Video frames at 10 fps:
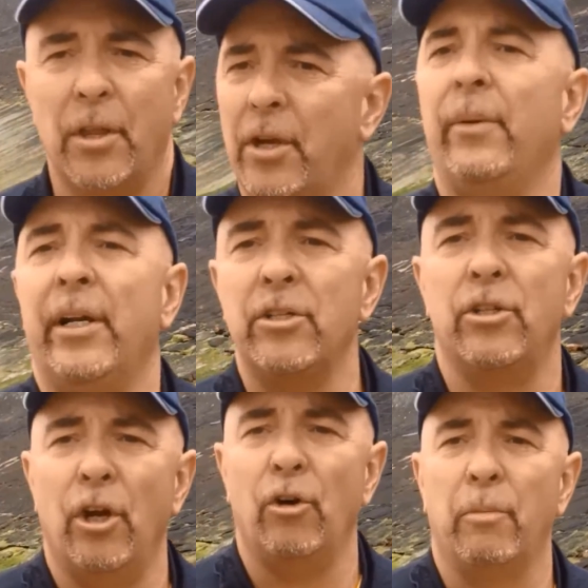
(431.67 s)
There is
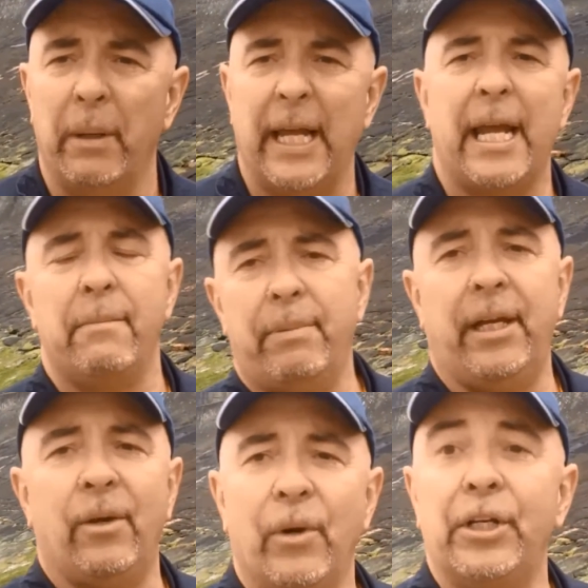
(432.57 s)
no plan
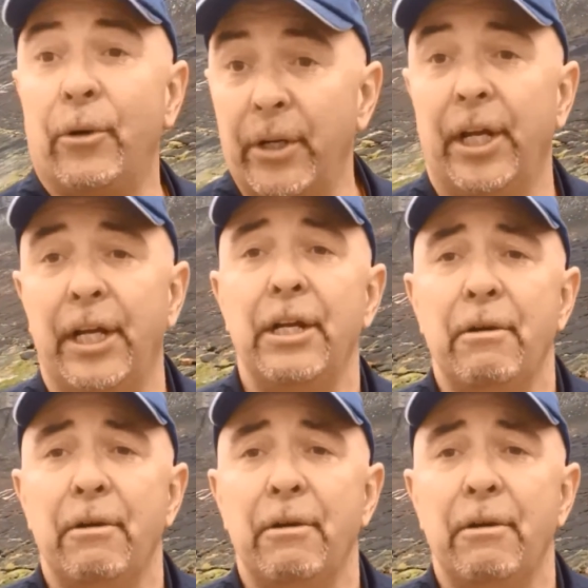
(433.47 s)
B when you're in a